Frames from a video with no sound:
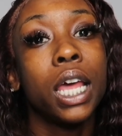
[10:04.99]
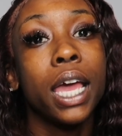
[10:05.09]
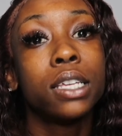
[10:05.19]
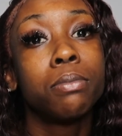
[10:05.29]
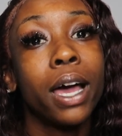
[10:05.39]

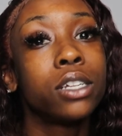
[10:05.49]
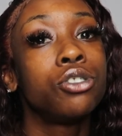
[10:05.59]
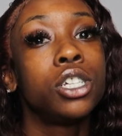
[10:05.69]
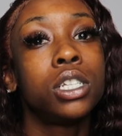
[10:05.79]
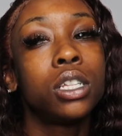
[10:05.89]
days mind
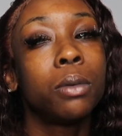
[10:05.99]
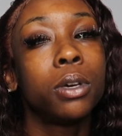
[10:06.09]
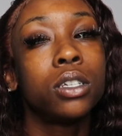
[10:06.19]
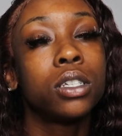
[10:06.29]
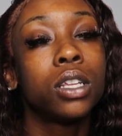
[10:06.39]
you she sent the
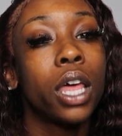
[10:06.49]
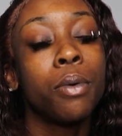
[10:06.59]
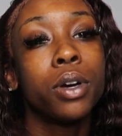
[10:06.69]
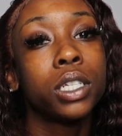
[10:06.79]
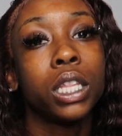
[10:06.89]
picture so they
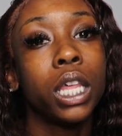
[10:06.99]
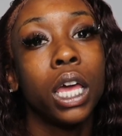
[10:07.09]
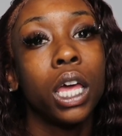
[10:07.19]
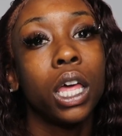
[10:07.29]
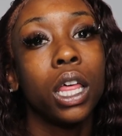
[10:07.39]
wasn't
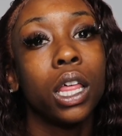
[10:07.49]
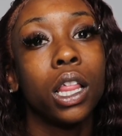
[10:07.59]
that